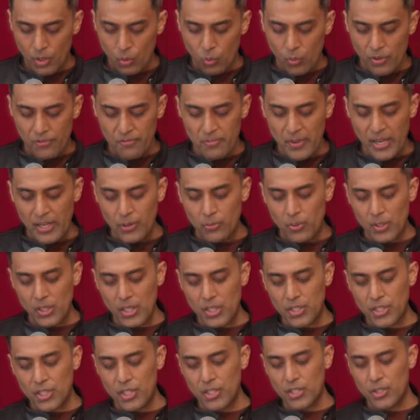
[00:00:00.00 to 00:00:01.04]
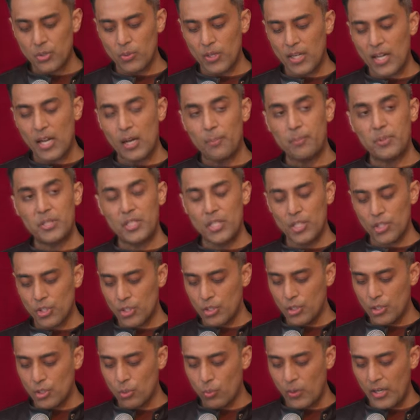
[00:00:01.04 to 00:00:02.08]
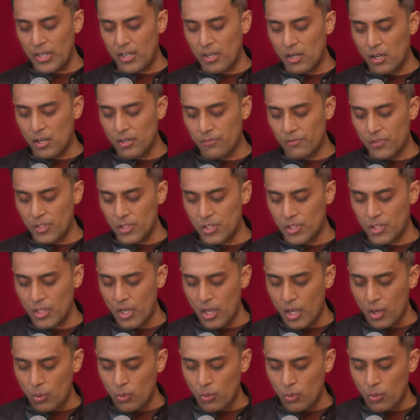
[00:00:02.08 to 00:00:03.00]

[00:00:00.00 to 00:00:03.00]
We've made religion into a competition to win converts